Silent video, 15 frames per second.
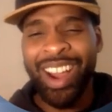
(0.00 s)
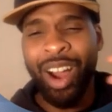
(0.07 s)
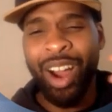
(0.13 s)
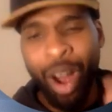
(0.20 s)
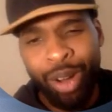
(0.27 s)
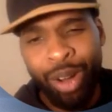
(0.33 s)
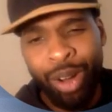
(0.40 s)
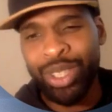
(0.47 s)

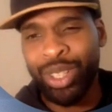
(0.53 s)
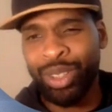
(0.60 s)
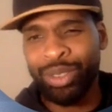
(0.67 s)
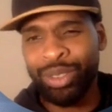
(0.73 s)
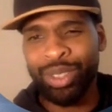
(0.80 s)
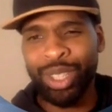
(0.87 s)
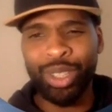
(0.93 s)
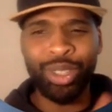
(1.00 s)

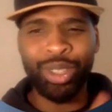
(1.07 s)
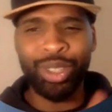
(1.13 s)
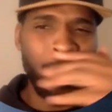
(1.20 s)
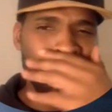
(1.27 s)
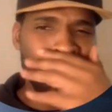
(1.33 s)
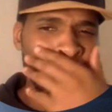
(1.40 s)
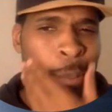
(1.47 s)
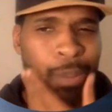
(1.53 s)
Also,
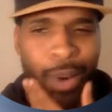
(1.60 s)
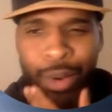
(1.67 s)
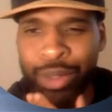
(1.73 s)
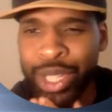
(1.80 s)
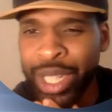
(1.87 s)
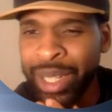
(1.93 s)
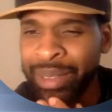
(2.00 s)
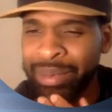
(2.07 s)
little pro
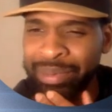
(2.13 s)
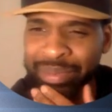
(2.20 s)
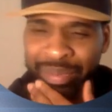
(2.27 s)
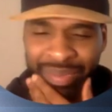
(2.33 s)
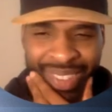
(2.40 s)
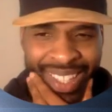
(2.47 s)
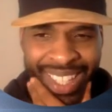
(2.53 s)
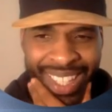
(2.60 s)
tip,
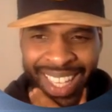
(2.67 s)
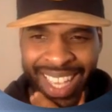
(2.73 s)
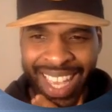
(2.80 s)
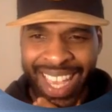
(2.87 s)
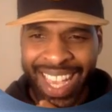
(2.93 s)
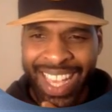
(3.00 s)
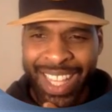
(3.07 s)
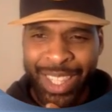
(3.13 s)

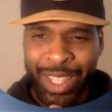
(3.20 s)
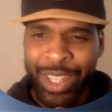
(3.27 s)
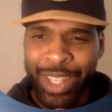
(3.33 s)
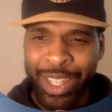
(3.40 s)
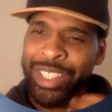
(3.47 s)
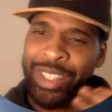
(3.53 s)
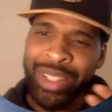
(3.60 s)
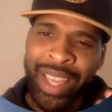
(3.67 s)
there's
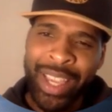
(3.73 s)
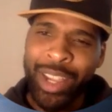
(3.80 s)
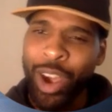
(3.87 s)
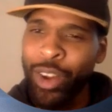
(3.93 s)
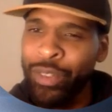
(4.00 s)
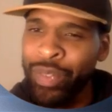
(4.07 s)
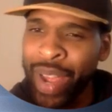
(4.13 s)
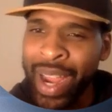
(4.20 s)
this thing
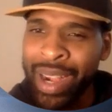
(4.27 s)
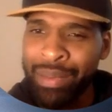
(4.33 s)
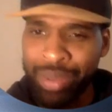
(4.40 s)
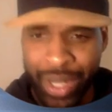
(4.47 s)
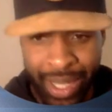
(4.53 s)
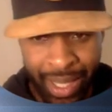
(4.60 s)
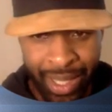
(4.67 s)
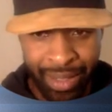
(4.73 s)
called fire
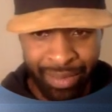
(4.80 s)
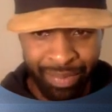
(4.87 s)
breathing.